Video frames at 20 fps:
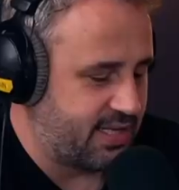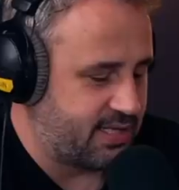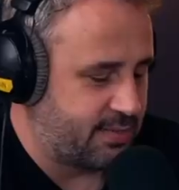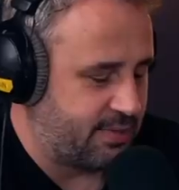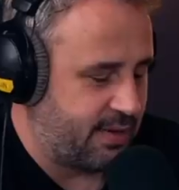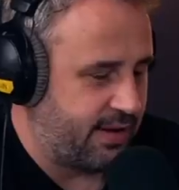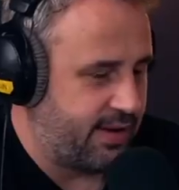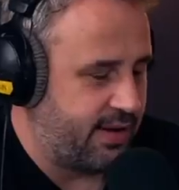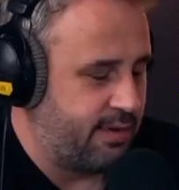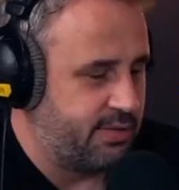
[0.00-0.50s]
less
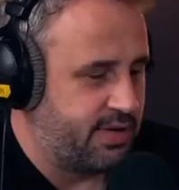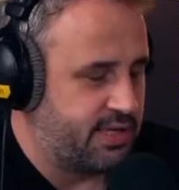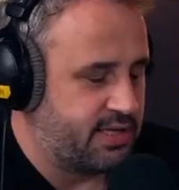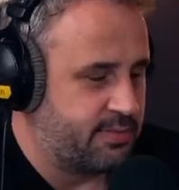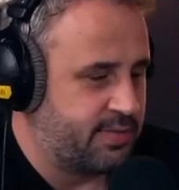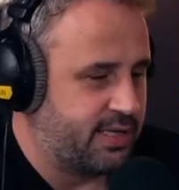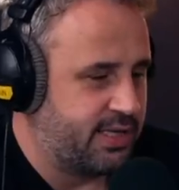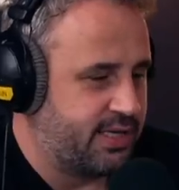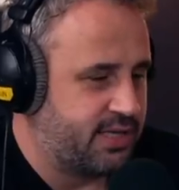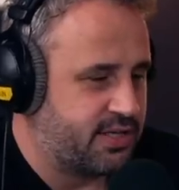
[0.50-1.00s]
about him and his
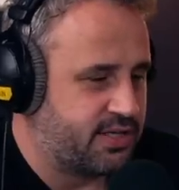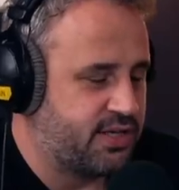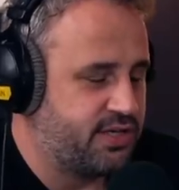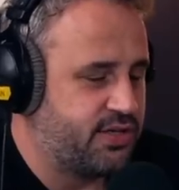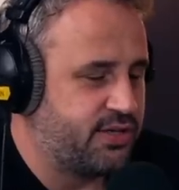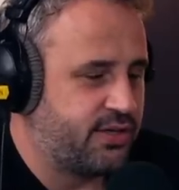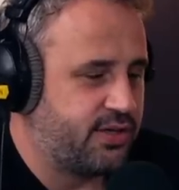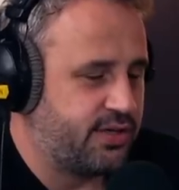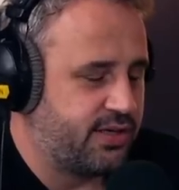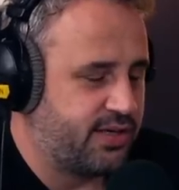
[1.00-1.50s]
abilities,
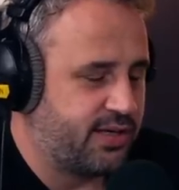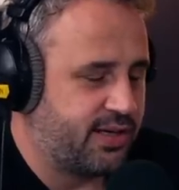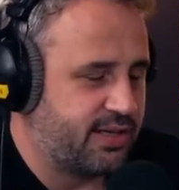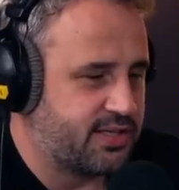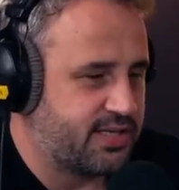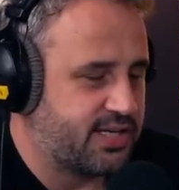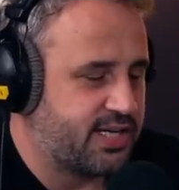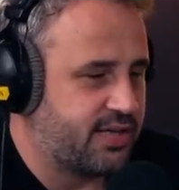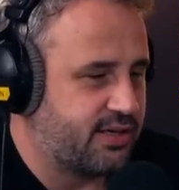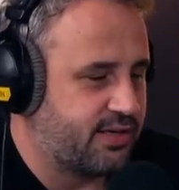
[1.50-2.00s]
because you
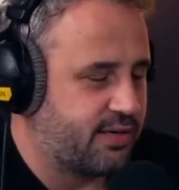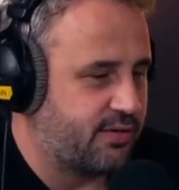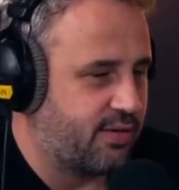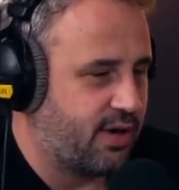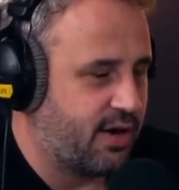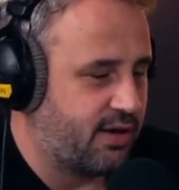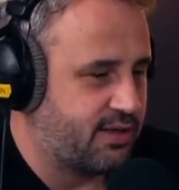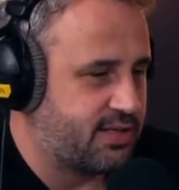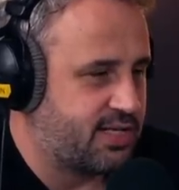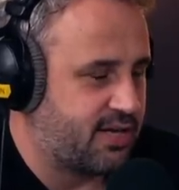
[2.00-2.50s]
can see there
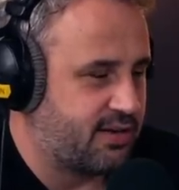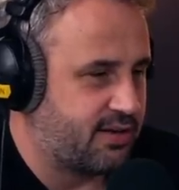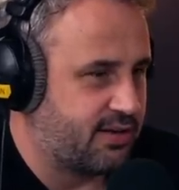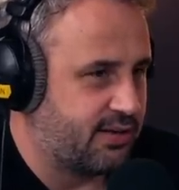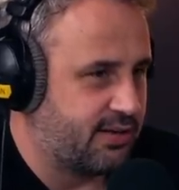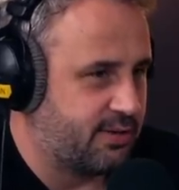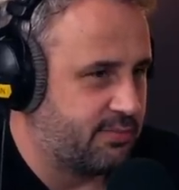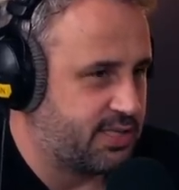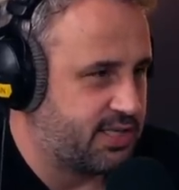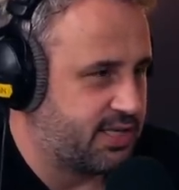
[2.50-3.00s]
are
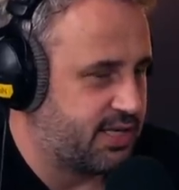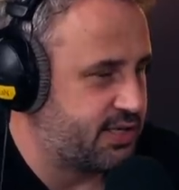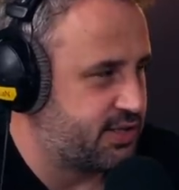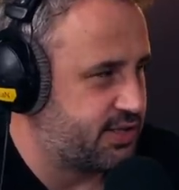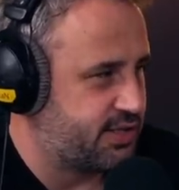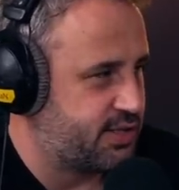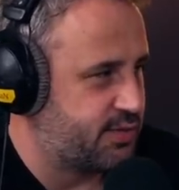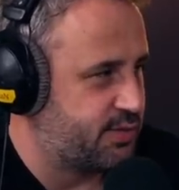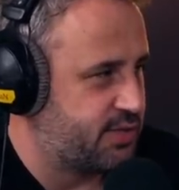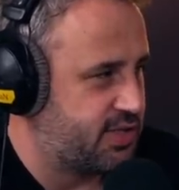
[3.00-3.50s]
technical
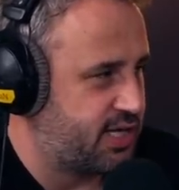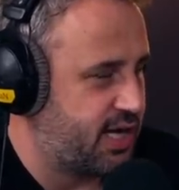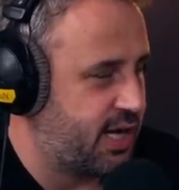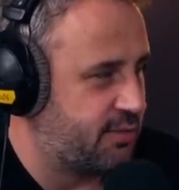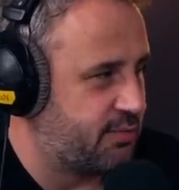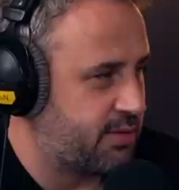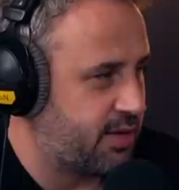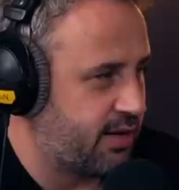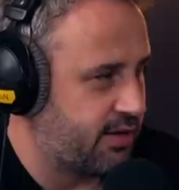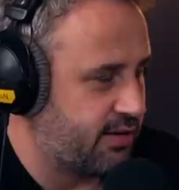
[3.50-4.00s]
limitations to his
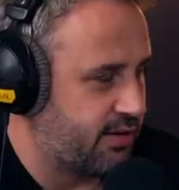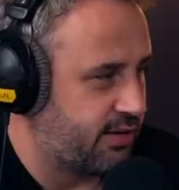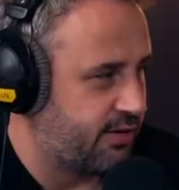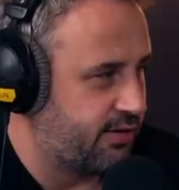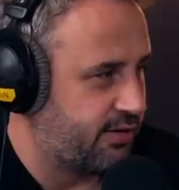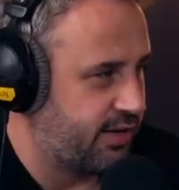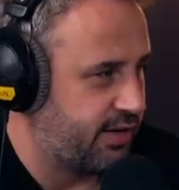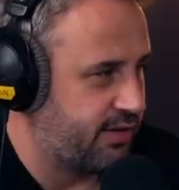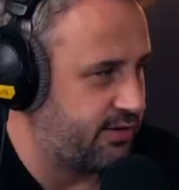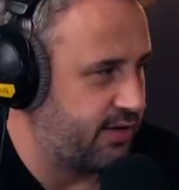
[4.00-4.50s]
game, can't you?
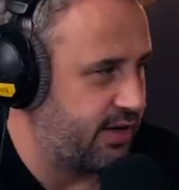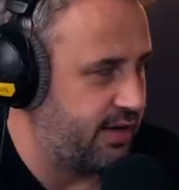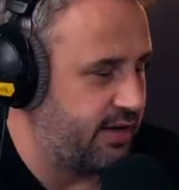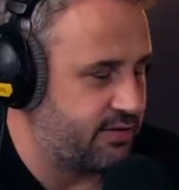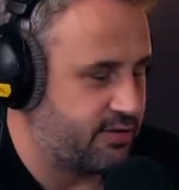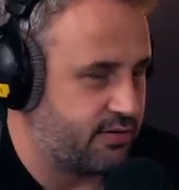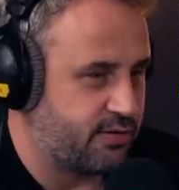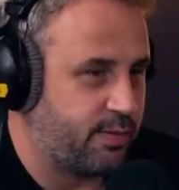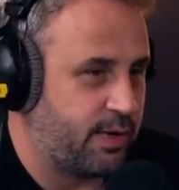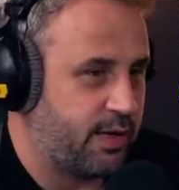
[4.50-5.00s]
He
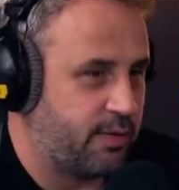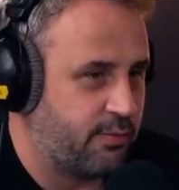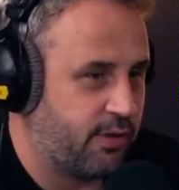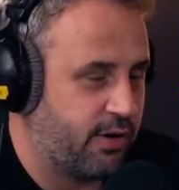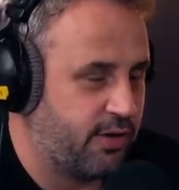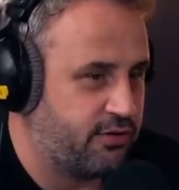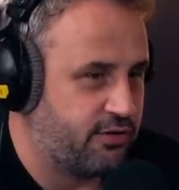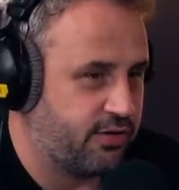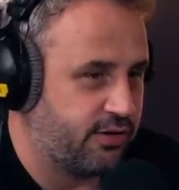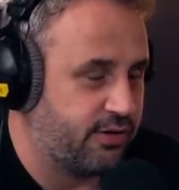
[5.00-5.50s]
is a speed
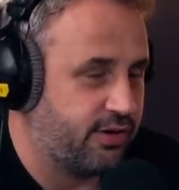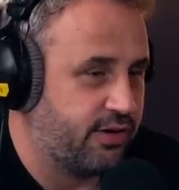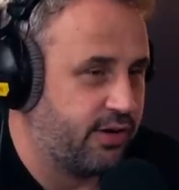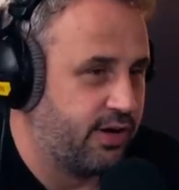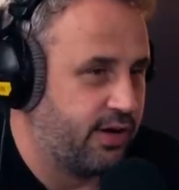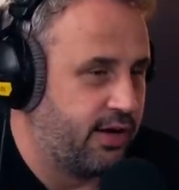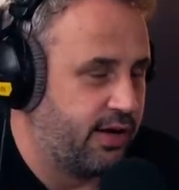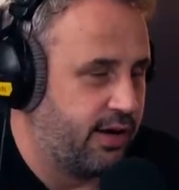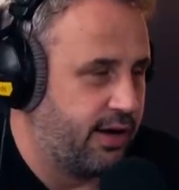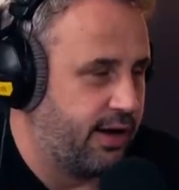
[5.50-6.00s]
merchant.
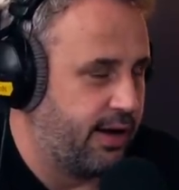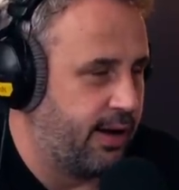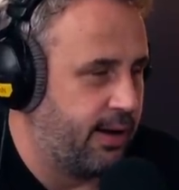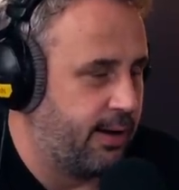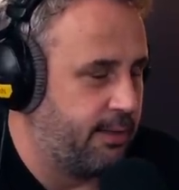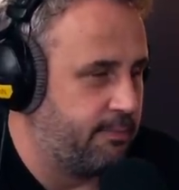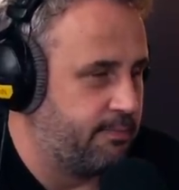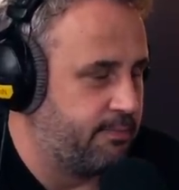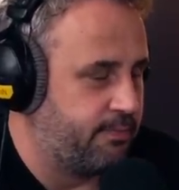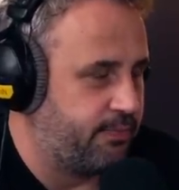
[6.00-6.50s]

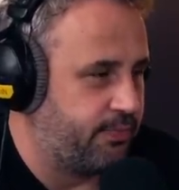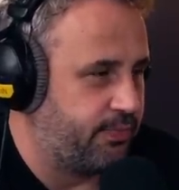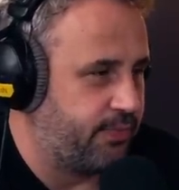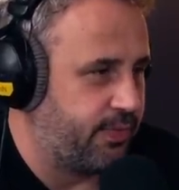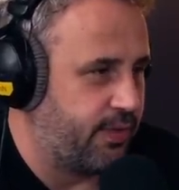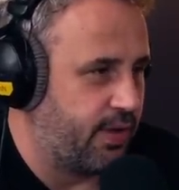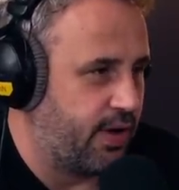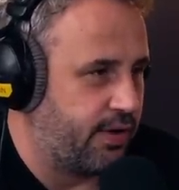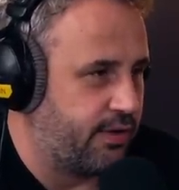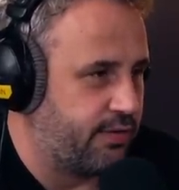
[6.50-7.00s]
And
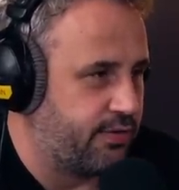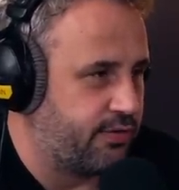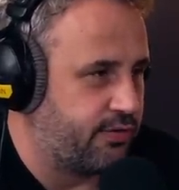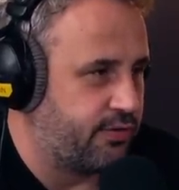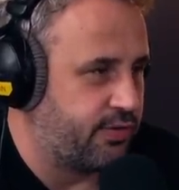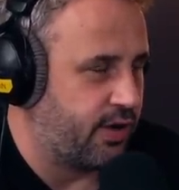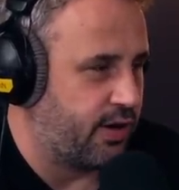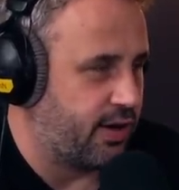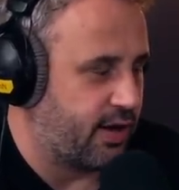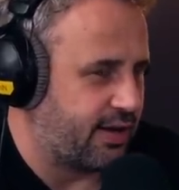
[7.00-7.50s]

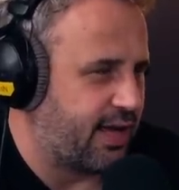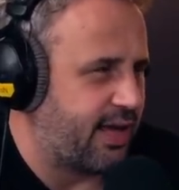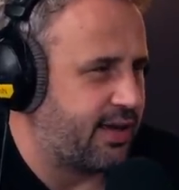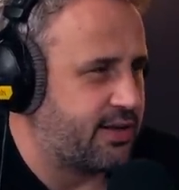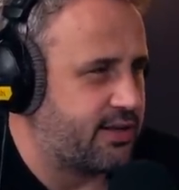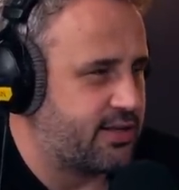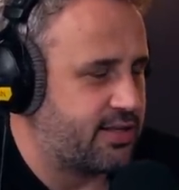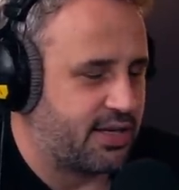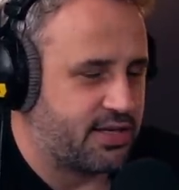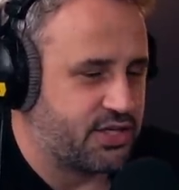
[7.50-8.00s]
you know,
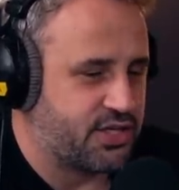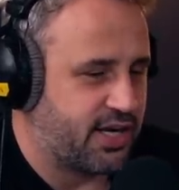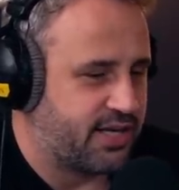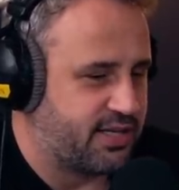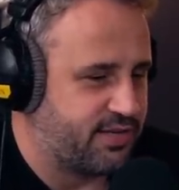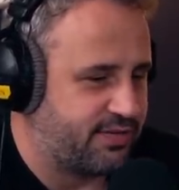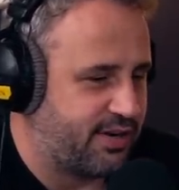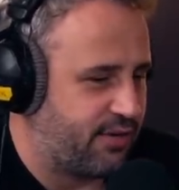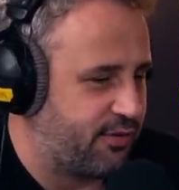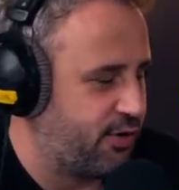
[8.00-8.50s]
it's like
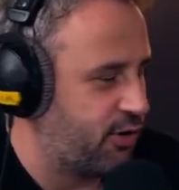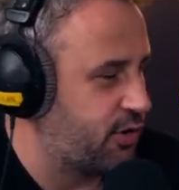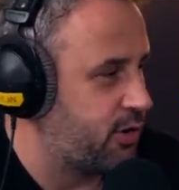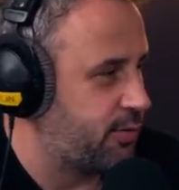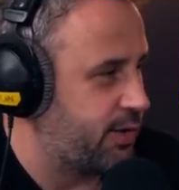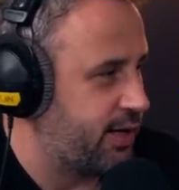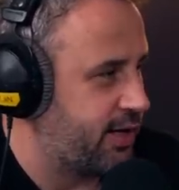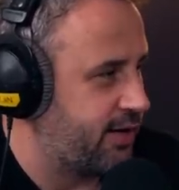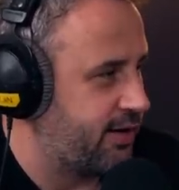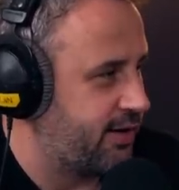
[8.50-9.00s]
shades of Darren
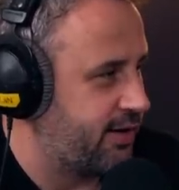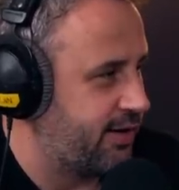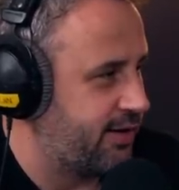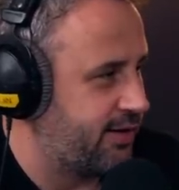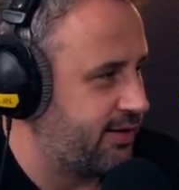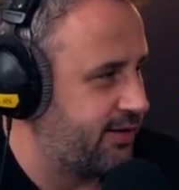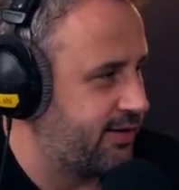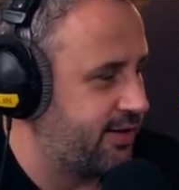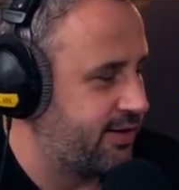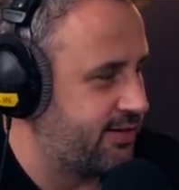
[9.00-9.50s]
Huckabee
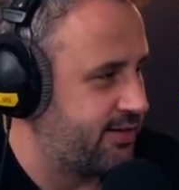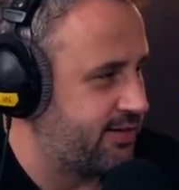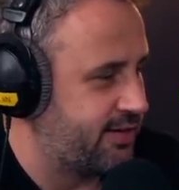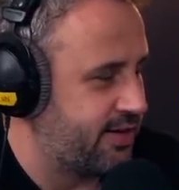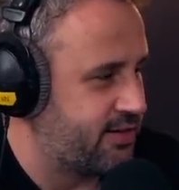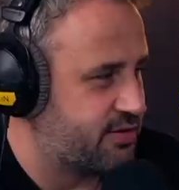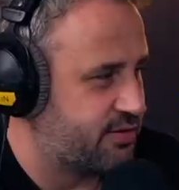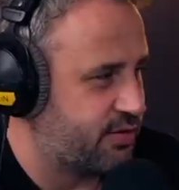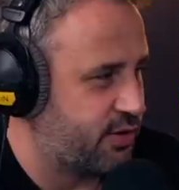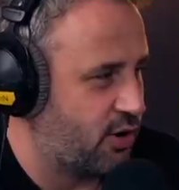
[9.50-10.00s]
in the
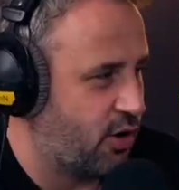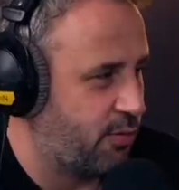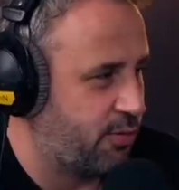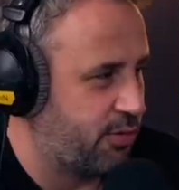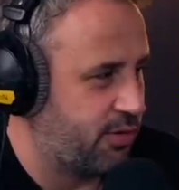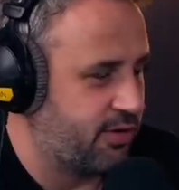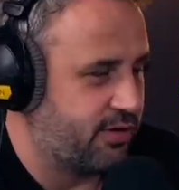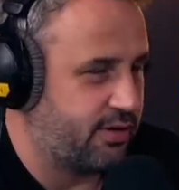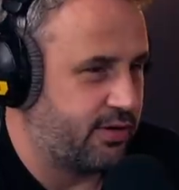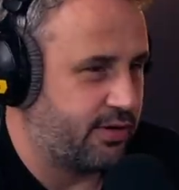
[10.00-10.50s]
days of yore,
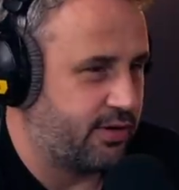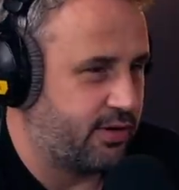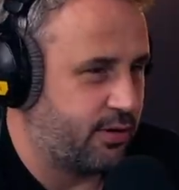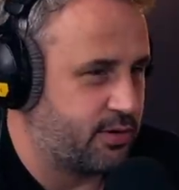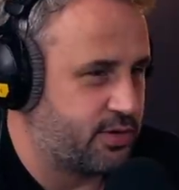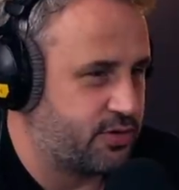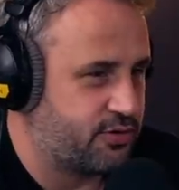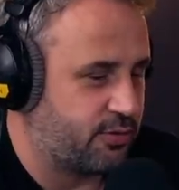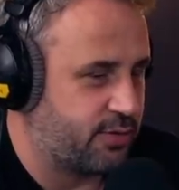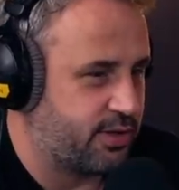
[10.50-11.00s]
but he
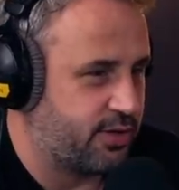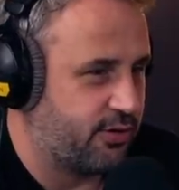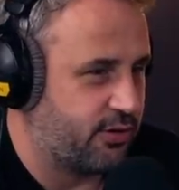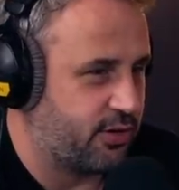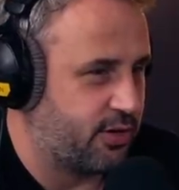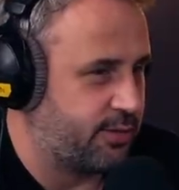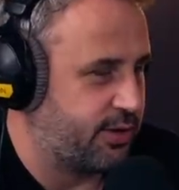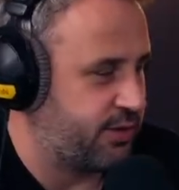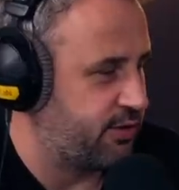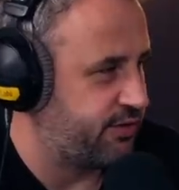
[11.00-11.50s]
always struck me that
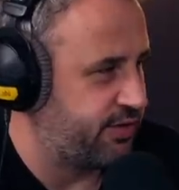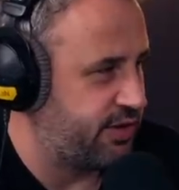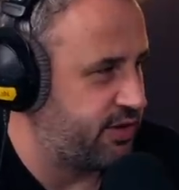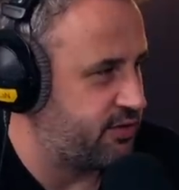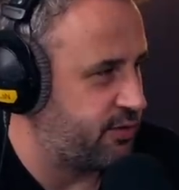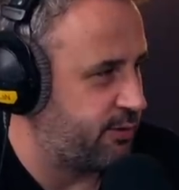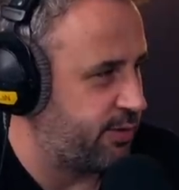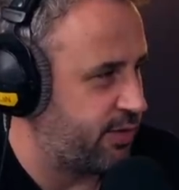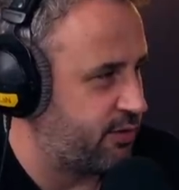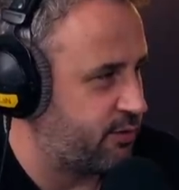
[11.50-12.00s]
Huckabee could
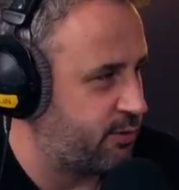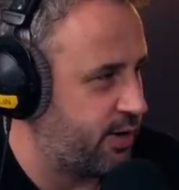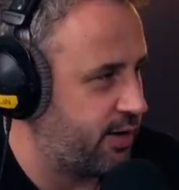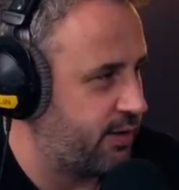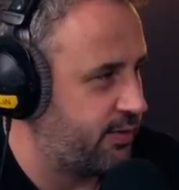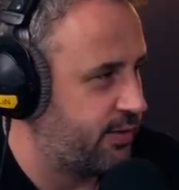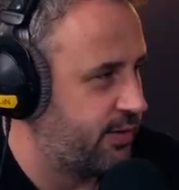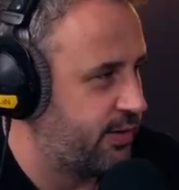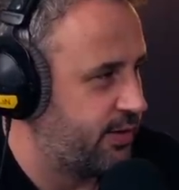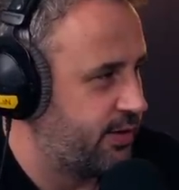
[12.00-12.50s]
finish a bit as well.